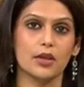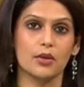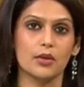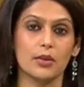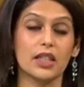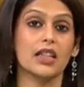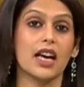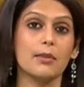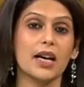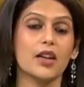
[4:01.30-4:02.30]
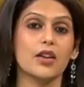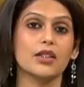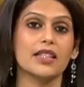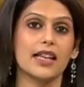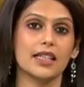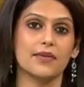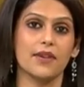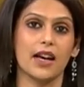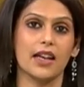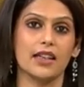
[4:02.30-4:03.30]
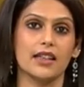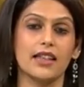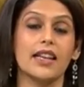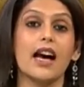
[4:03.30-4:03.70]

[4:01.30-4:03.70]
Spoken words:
alone, but the Taliban are not satisfied. They're